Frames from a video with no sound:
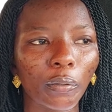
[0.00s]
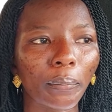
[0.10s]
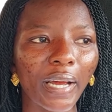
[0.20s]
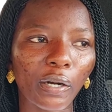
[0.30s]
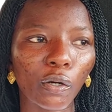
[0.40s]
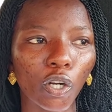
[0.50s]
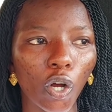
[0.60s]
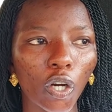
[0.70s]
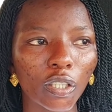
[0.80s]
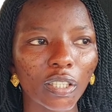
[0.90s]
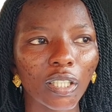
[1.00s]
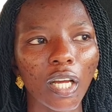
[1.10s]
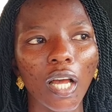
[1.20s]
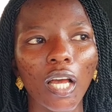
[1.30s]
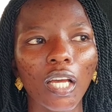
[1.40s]
the micro locks
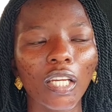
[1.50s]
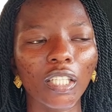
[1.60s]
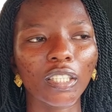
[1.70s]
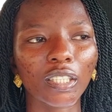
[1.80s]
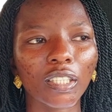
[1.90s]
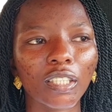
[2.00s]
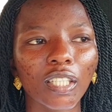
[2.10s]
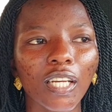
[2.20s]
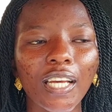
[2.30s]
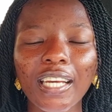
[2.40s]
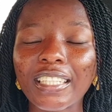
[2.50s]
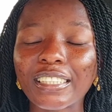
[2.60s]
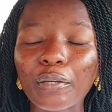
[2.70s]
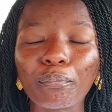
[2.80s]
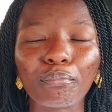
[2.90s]
is
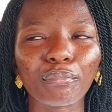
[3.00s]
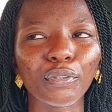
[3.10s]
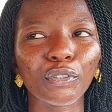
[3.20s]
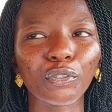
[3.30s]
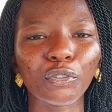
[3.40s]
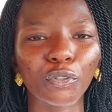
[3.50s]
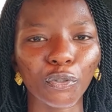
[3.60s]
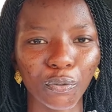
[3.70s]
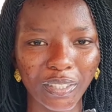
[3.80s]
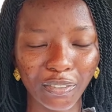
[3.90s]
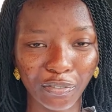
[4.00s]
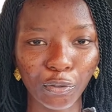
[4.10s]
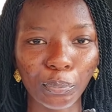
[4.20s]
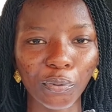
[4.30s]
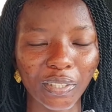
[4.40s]
a
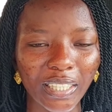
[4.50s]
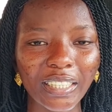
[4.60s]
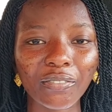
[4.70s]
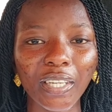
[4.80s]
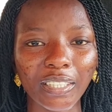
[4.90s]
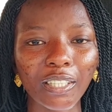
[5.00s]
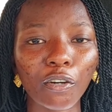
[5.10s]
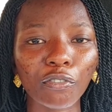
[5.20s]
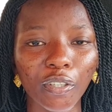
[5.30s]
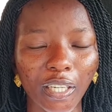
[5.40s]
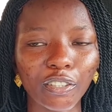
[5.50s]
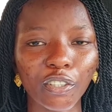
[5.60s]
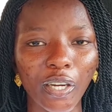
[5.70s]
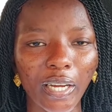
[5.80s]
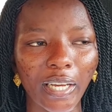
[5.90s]
beautiful protective hairstyle for
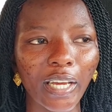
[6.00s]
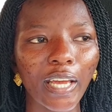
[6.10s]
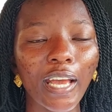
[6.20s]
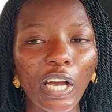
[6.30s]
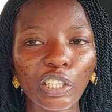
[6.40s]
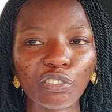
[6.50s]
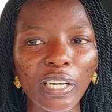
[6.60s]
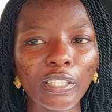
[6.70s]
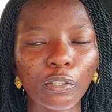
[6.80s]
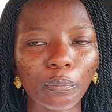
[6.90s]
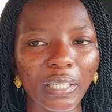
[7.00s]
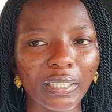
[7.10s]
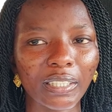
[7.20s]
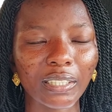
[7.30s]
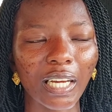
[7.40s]
natural hair. I tried it on my
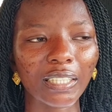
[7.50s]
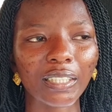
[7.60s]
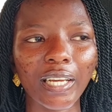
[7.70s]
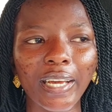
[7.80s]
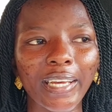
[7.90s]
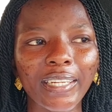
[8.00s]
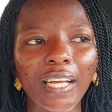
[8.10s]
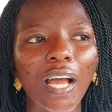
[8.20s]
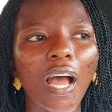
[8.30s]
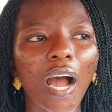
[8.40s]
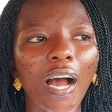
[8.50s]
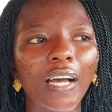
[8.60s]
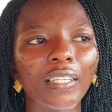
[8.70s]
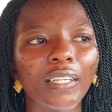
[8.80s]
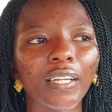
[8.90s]
sister's head,
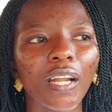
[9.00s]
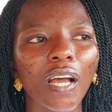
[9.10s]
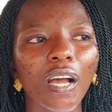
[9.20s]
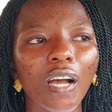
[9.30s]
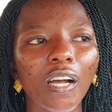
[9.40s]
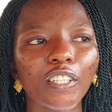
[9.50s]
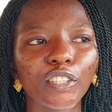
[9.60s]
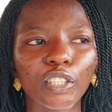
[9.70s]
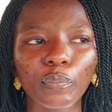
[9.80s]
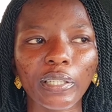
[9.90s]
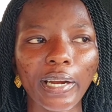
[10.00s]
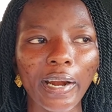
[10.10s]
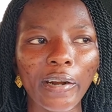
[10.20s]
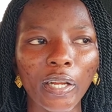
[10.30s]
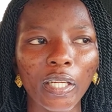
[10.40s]
and she's been
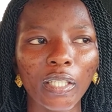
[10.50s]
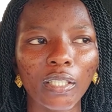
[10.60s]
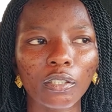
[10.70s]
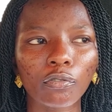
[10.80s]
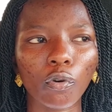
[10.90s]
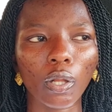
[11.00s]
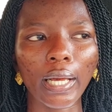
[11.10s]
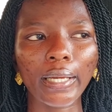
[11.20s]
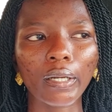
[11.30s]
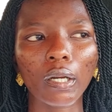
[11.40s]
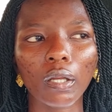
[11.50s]
carrying it for like